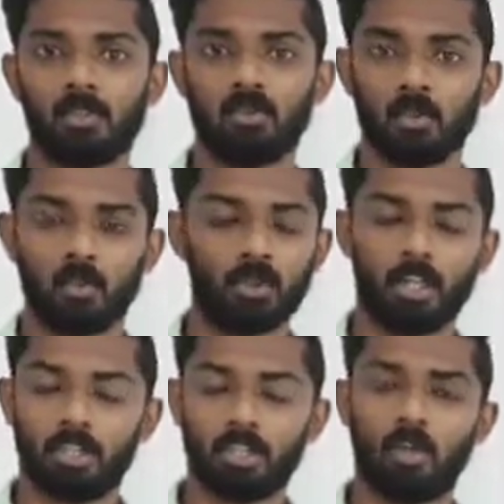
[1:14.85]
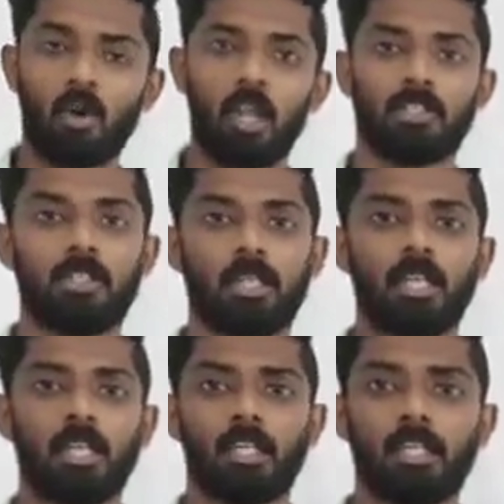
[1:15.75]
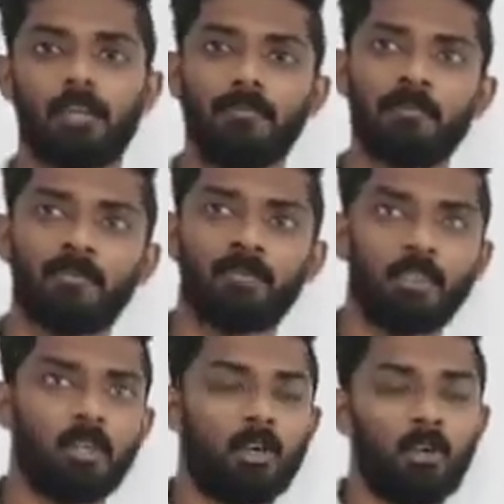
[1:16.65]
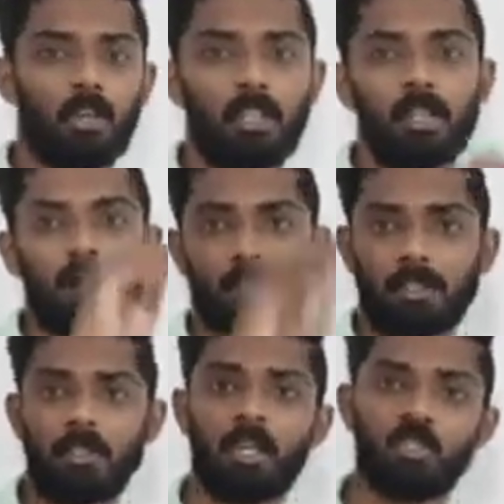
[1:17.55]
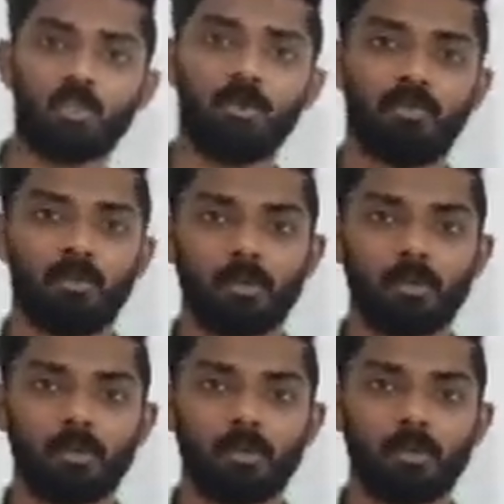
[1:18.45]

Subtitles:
So, it is not necessary that only the present has to be